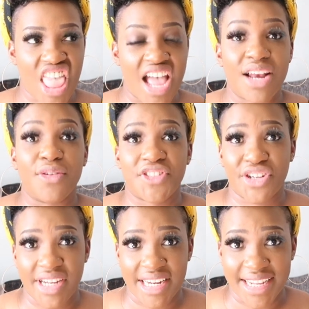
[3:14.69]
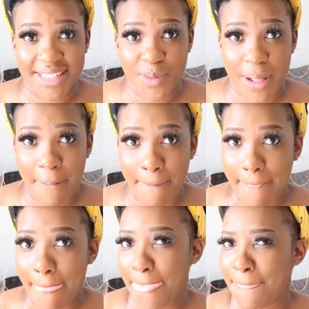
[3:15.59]
I love turkey neck as well.
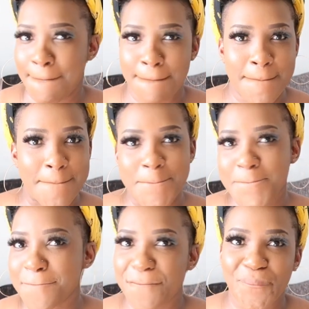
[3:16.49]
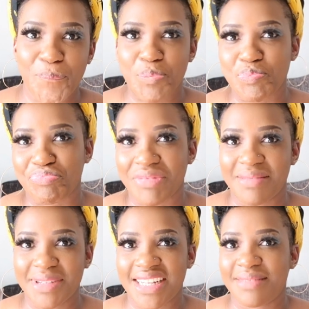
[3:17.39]
Mm mm mm
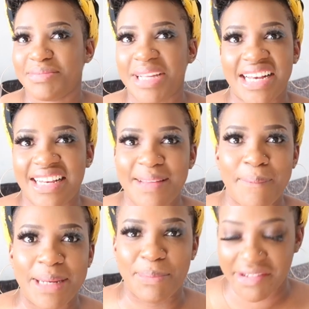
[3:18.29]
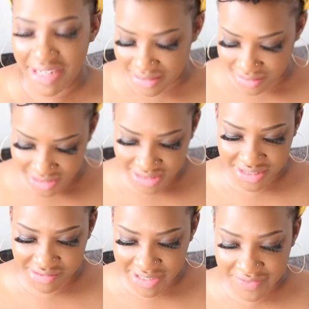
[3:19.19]
mm. God, I lick my lip already.
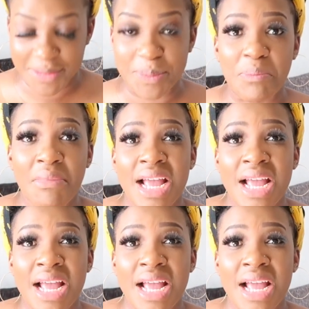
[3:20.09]
Jeez, craving.